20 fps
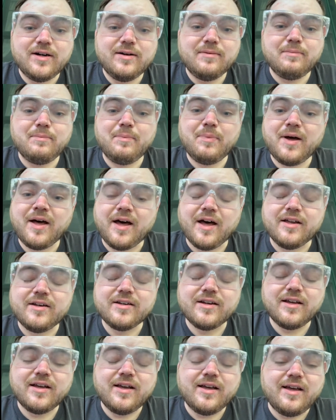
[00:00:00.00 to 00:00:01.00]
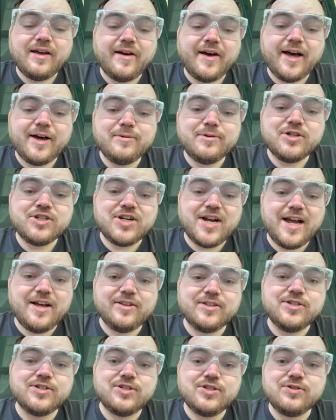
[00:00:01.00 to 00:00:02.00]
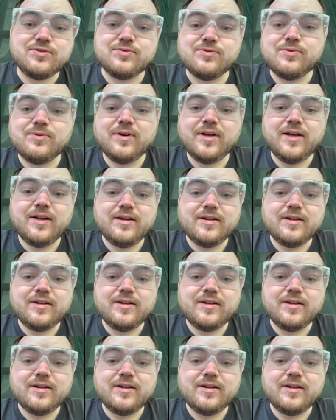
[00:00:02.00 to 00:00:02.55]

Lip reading: But I would challenge you